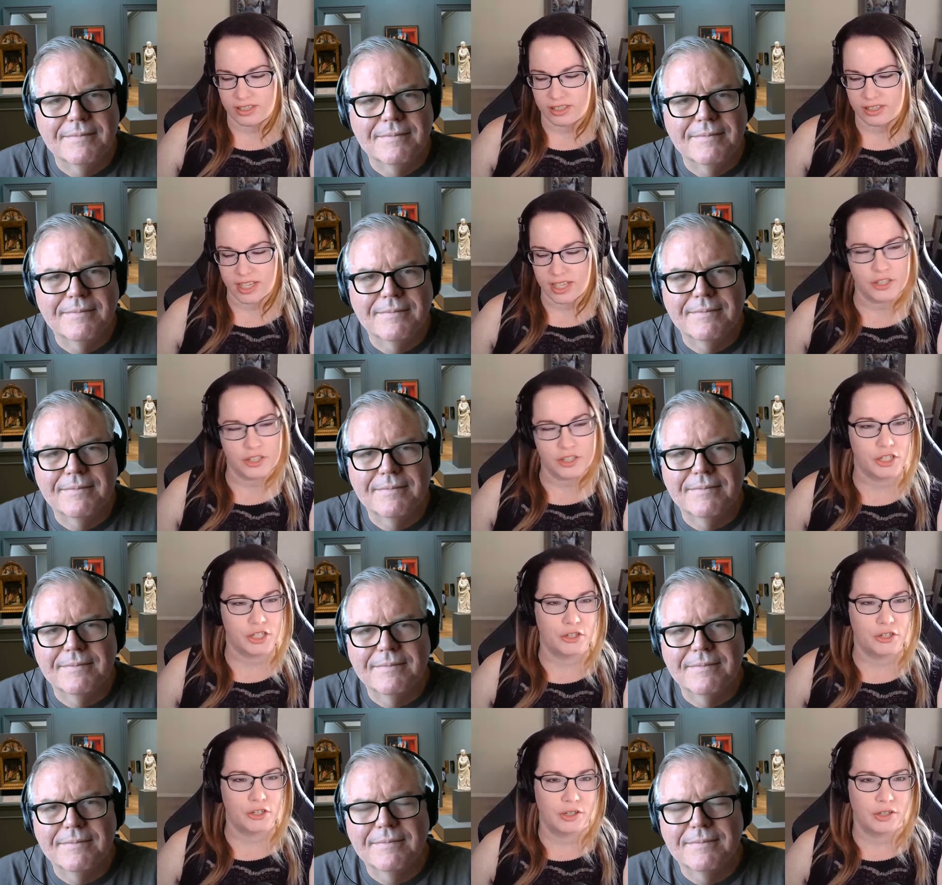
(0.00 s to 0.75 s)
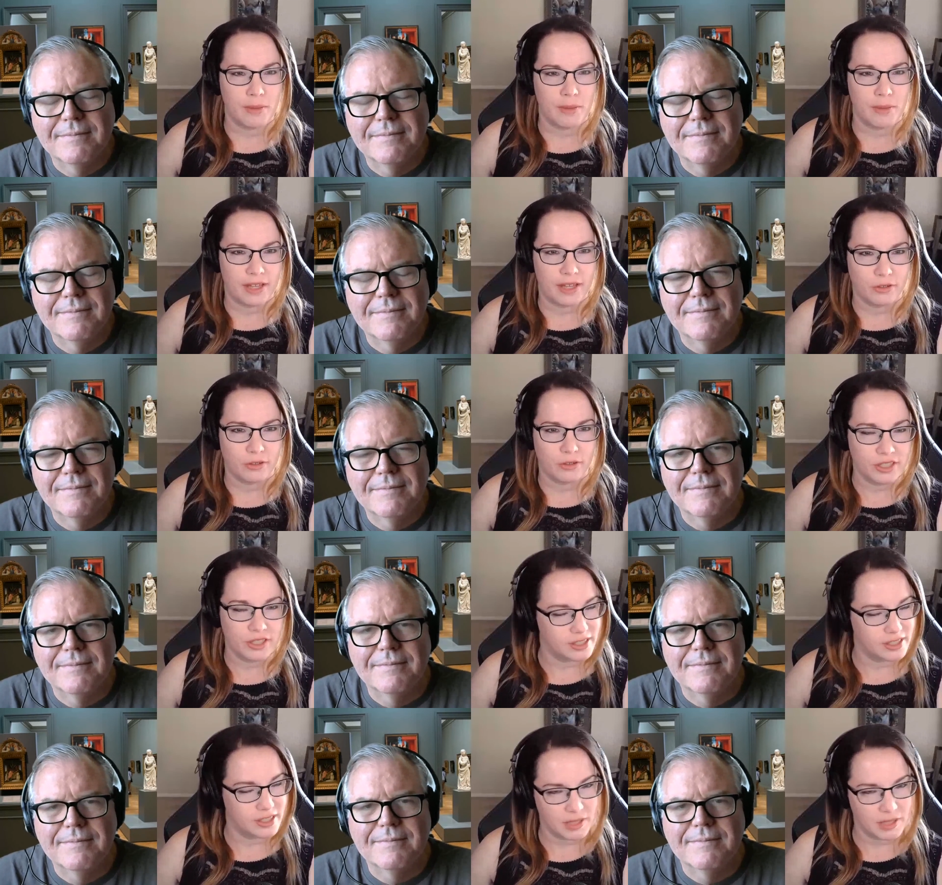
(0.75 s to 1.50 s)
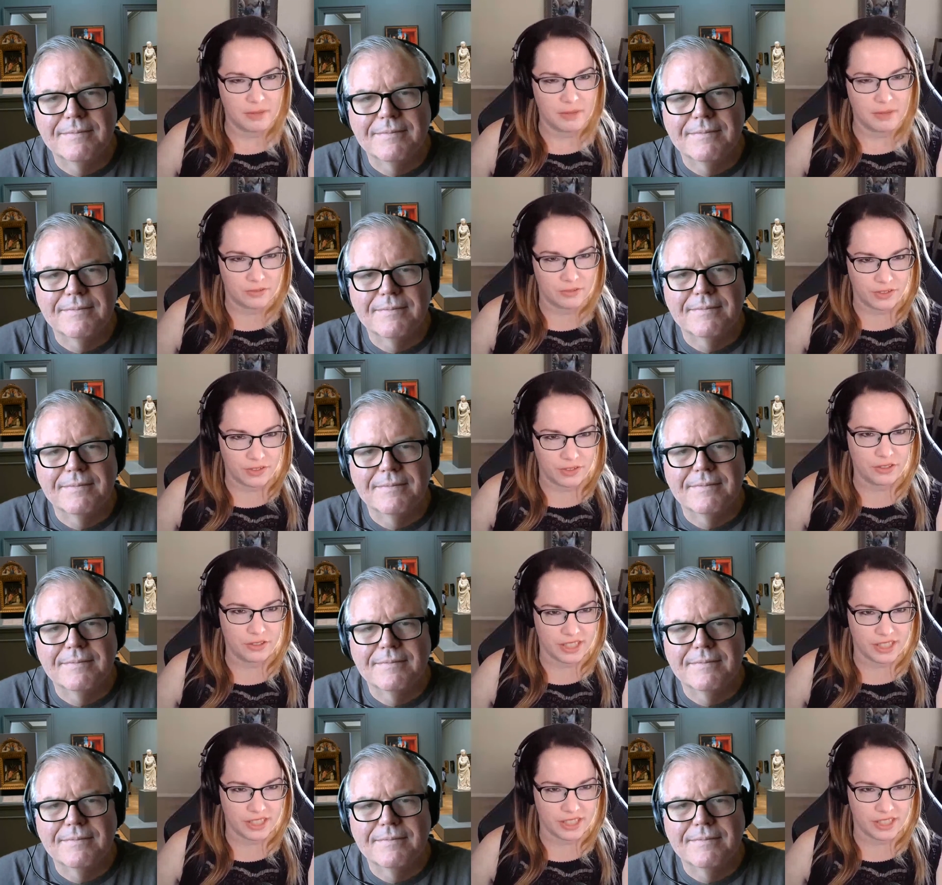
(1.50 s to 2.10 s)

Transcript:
Speaker 1: Let's say that you're in a battle, because sometimes it